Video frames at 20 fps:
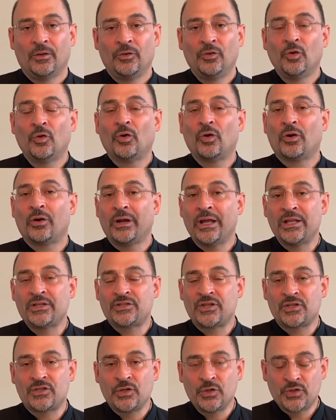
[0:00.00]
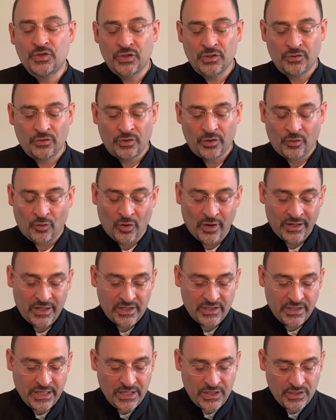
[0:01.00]
your institution or your
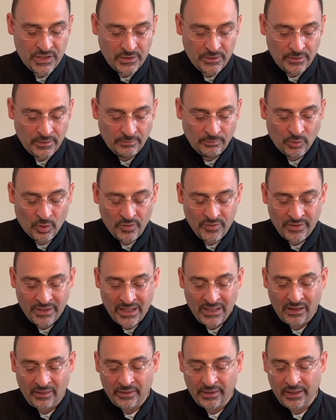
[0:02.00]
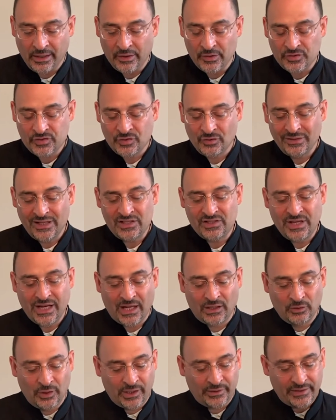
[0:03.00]
organization more than anything else. So let's
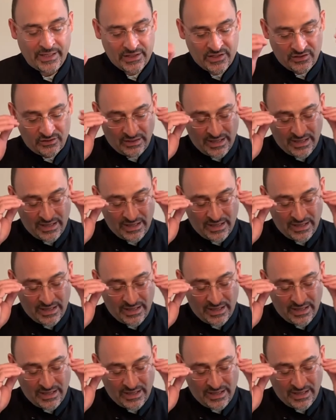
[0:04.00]
take a look at that